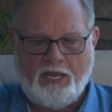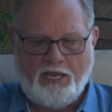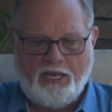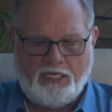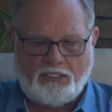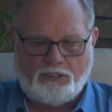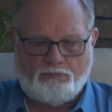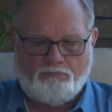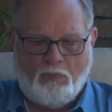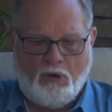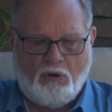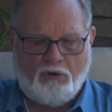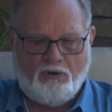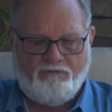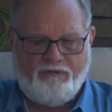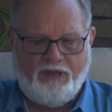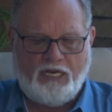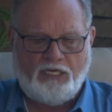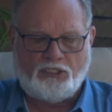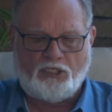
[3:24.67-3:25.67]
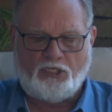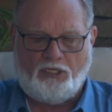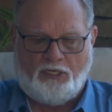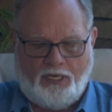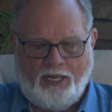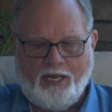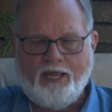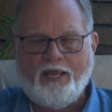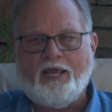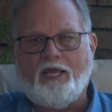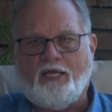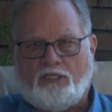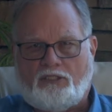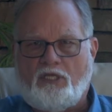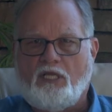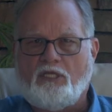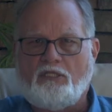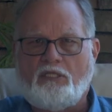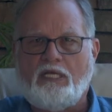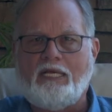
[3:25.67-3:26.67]
His motivation is
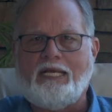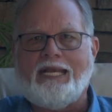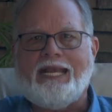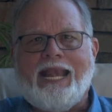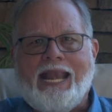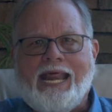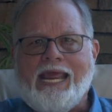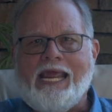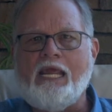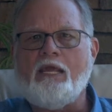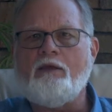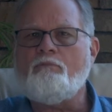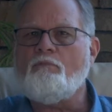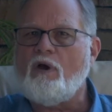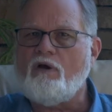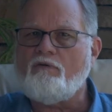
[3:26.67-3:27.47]
that the name